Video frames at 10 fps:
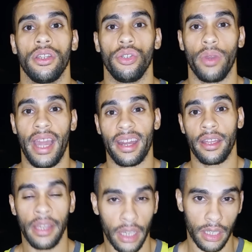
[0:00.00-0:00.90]
You know, I had
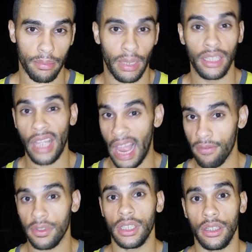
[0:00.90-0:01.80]
a hiccup. I
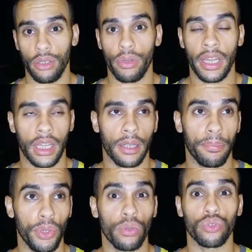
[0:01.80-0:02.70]
have a little
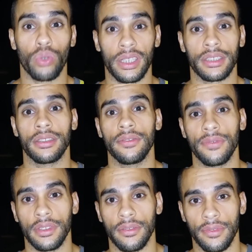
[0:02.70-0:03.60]
hiccup, you know,
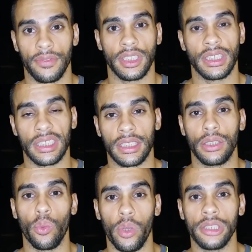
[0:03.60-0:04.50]

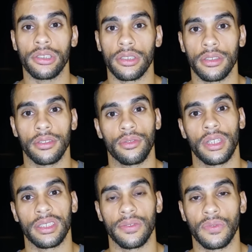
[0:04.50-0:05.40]
2016 winter,
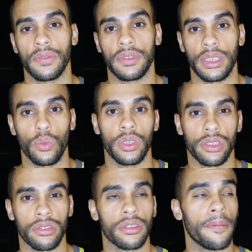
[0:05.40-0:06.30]
2015
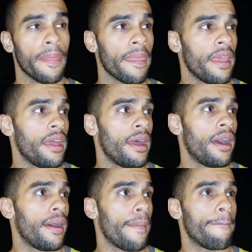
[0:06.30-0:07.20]
winter.
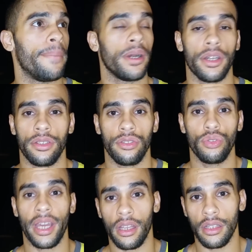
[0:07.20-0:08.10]
Uh, but
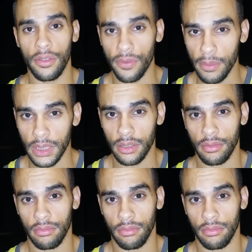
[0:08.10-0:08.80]
you gotta learn from it.